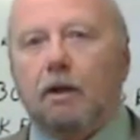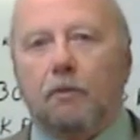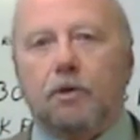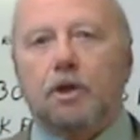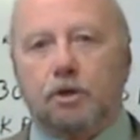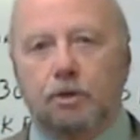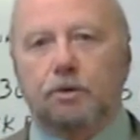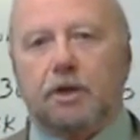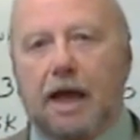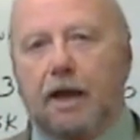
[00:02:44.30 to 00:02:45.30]
Just
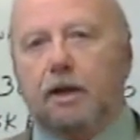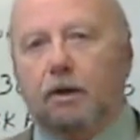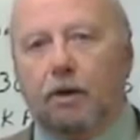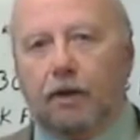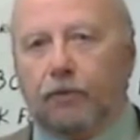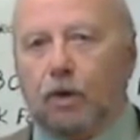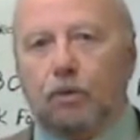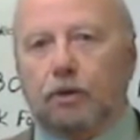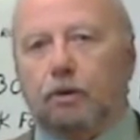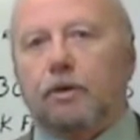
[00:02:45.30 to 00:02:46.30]
use that. You don't have to go
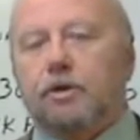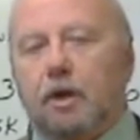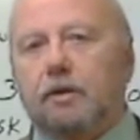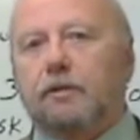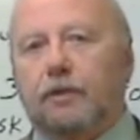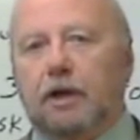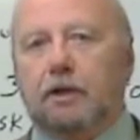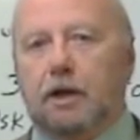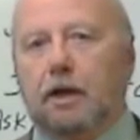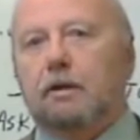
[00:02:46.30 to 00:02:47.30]
into excessive
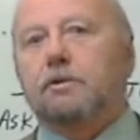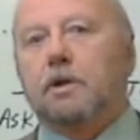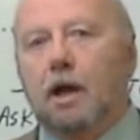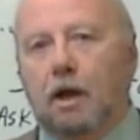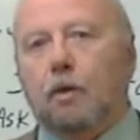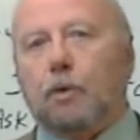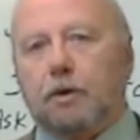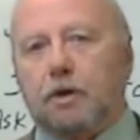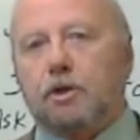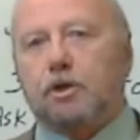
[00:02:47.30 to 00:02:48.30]
details, but
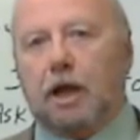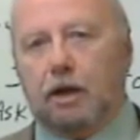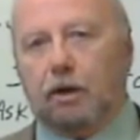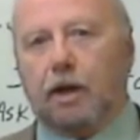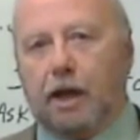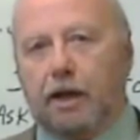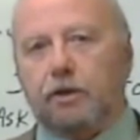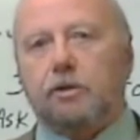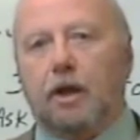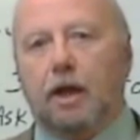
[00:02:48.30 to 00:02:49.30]
just state your
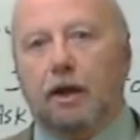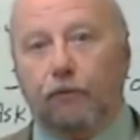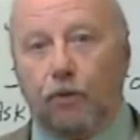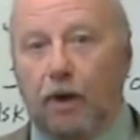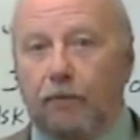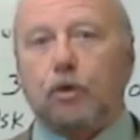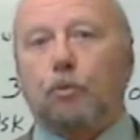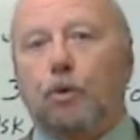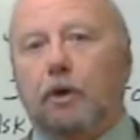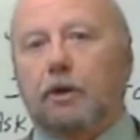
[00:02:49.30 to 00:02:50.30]
case. And if you have
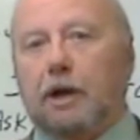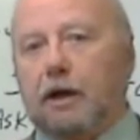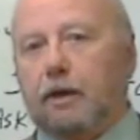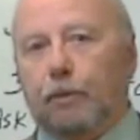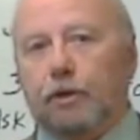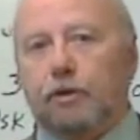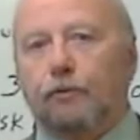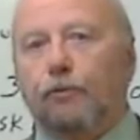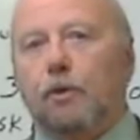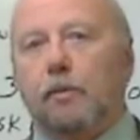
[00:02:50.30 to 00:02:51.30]
supporting documents in the
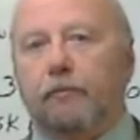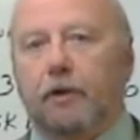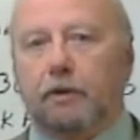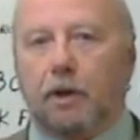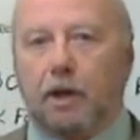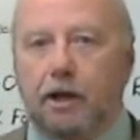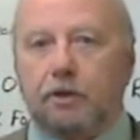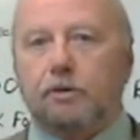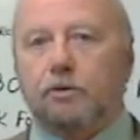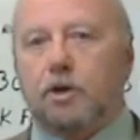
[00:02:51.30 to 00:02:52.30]
form of either a
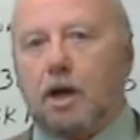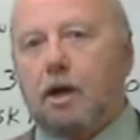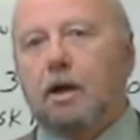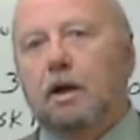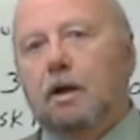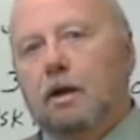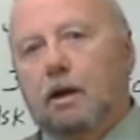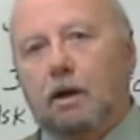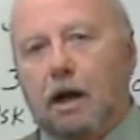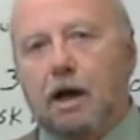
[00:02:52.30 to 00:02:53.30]
canceled check, a
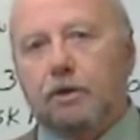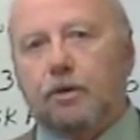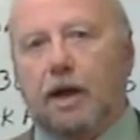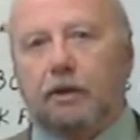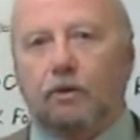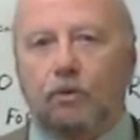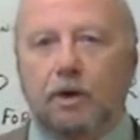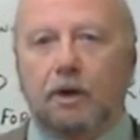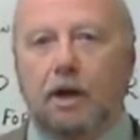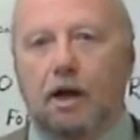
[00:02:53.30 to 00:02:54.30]
contract, a
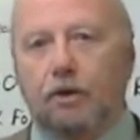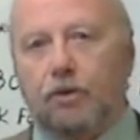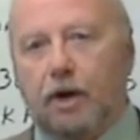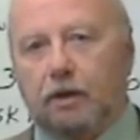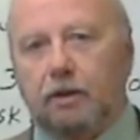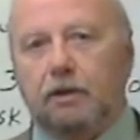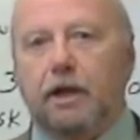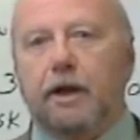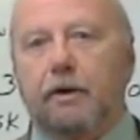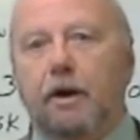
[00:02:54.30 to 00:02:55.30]
written contract, a
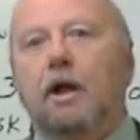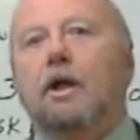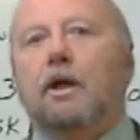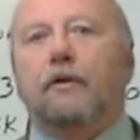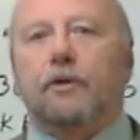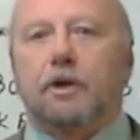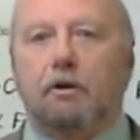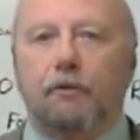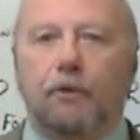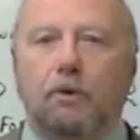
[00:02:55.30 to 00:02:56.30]
letter, if a
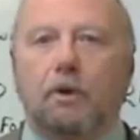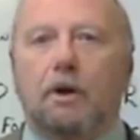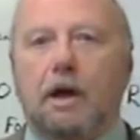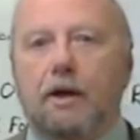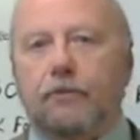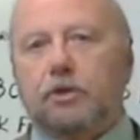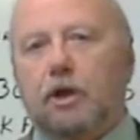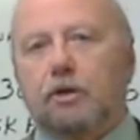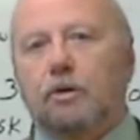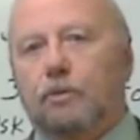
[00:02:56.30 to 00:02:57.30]
telephone
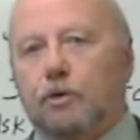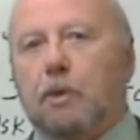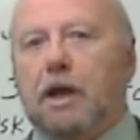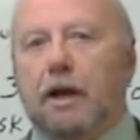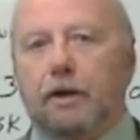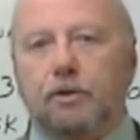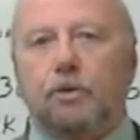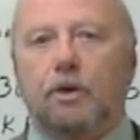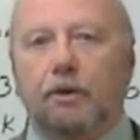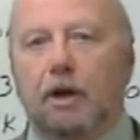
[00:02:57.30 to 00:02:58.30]
conversation was made on a
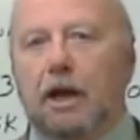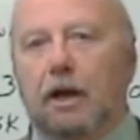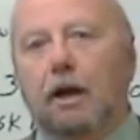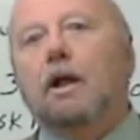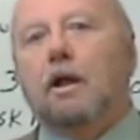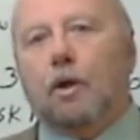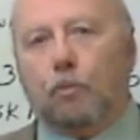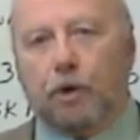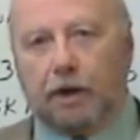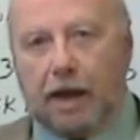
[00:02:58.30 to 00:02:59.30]
certain date,
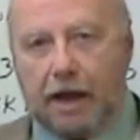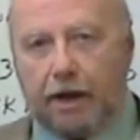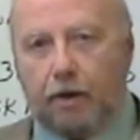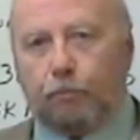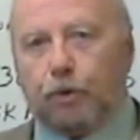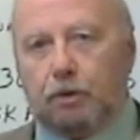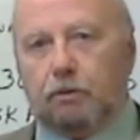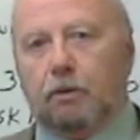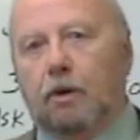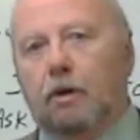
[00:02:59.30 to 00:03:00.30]
bring that up too.